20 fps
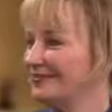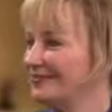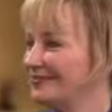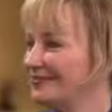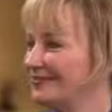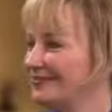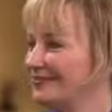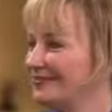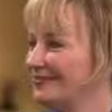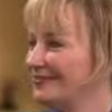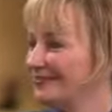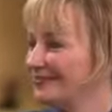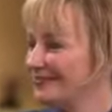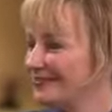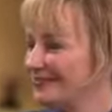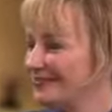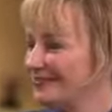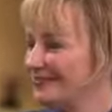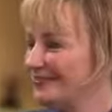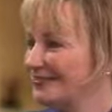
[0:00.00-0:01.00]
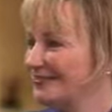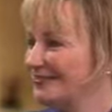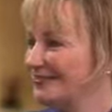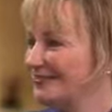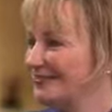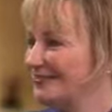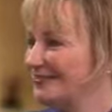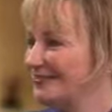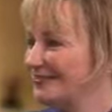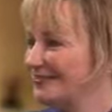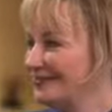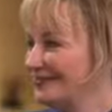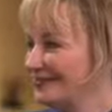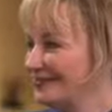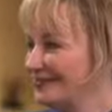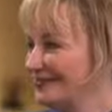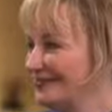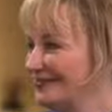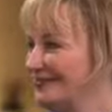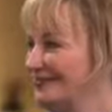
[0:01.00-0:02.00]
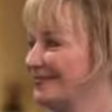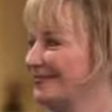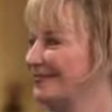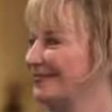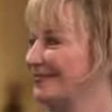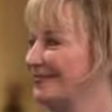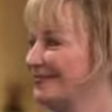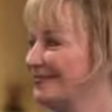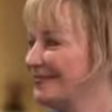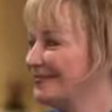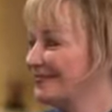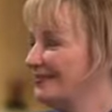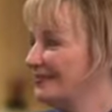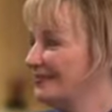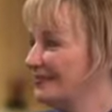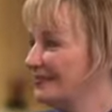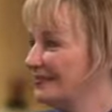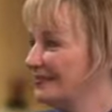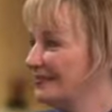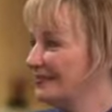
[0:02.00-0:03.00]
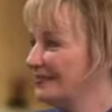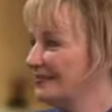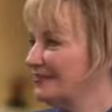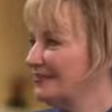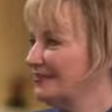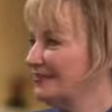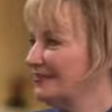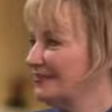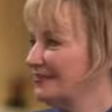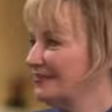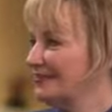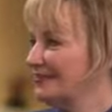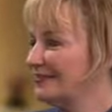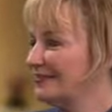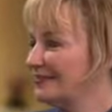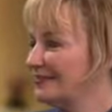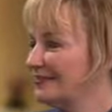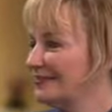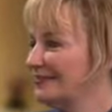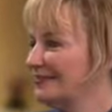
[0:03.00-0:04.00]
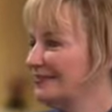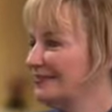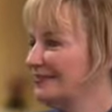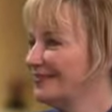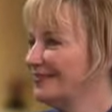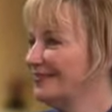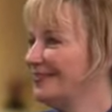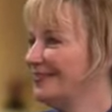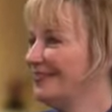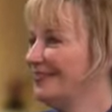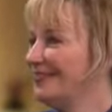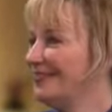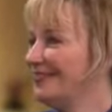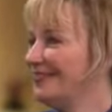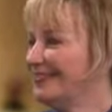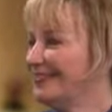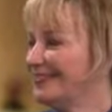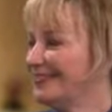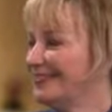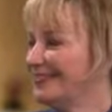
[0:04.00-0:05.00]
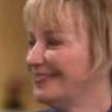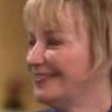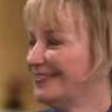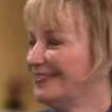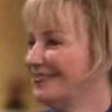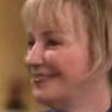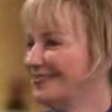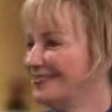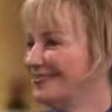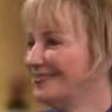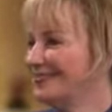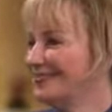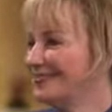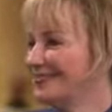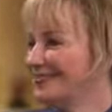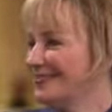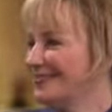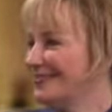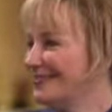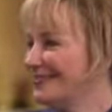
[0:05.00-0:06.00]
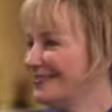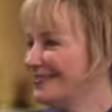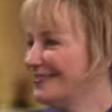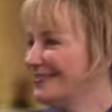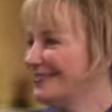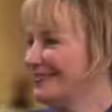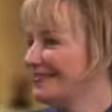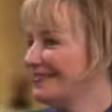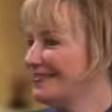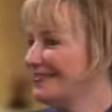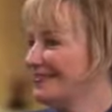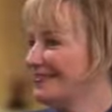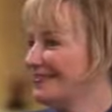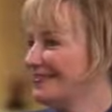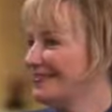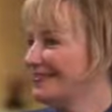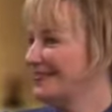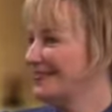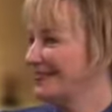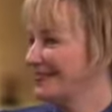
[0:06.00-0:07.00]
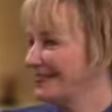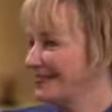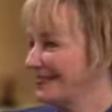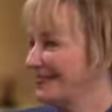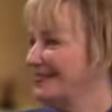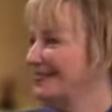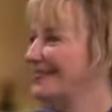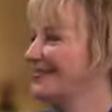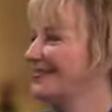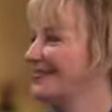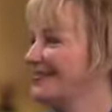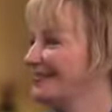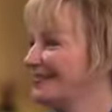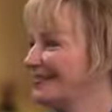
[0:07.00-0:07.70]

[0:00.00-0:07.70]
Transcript: The person shown says nothing.